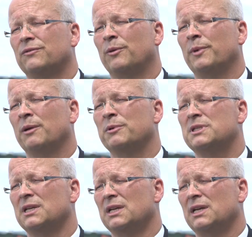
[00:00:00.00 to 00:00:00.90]
from
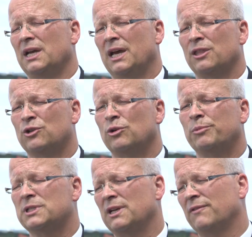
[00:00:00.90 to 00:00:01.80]
Airbus, and the
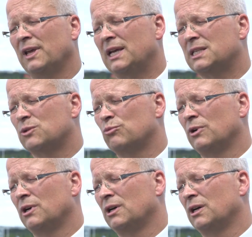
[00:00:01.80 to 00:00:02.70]
777X,
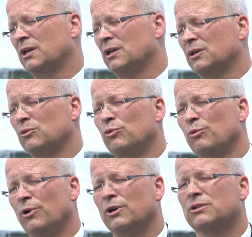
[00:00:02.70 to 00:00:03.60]
where we
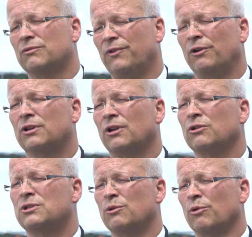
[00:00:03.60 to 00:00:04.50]
worked very
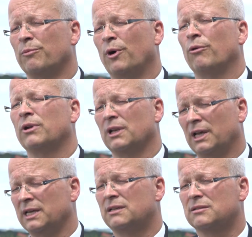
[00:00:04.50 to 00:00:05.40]
closely with Boeing,
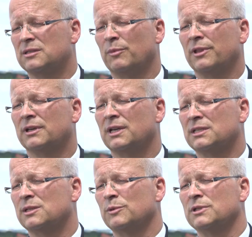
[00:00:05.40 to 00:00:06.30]
like some other
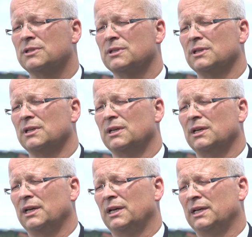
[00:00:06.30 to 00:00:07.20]
customers.
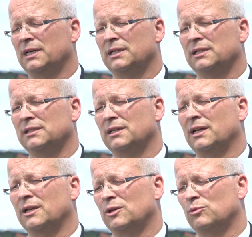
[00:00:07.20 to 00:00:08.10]

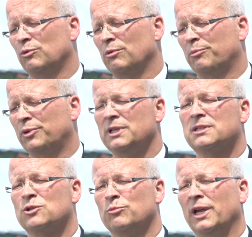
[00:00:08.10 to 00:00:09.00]
and we were
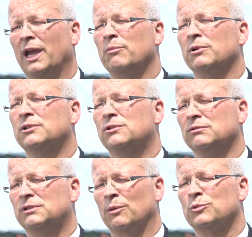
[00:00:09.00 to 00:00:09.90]
pleased to be able
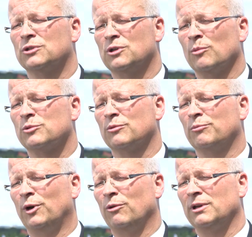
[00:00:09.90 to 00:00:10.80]
to come to terms with
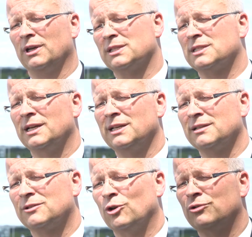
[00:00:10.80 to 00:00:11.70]
Boeing and
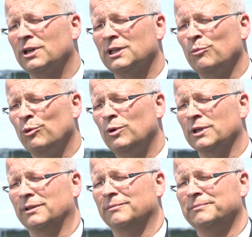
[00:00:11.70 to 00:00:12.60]
sign contract number 1.